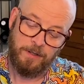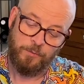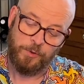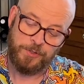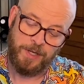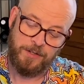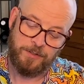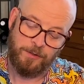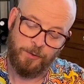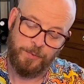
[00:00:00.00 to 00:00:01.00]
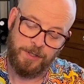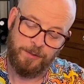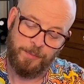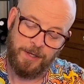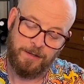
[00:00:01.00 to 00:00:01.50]
will change a little bit in
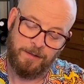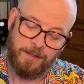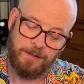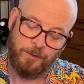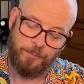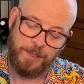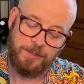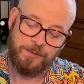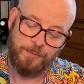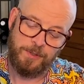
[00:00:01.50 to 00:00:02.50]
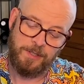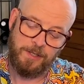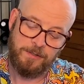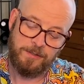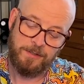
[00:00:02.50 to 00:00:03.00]
the bottle, and there will be some
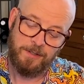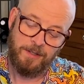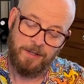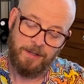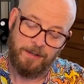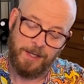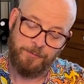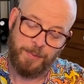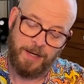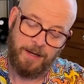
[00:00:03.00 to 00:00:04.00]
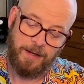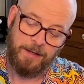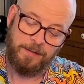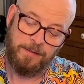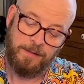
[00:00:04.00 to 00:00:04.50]
yeast left
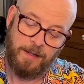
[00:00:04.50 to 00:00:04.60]
behind.